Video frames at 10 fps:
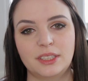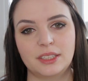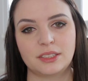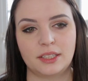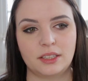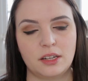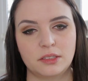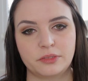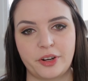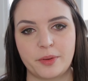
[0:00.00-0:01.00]
in there said that I
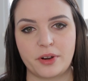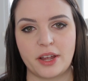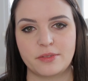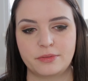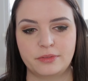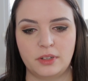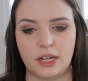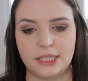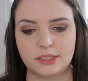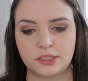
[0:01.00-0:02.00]
was very brave.
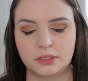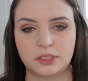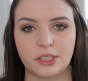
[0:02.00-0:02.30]
I still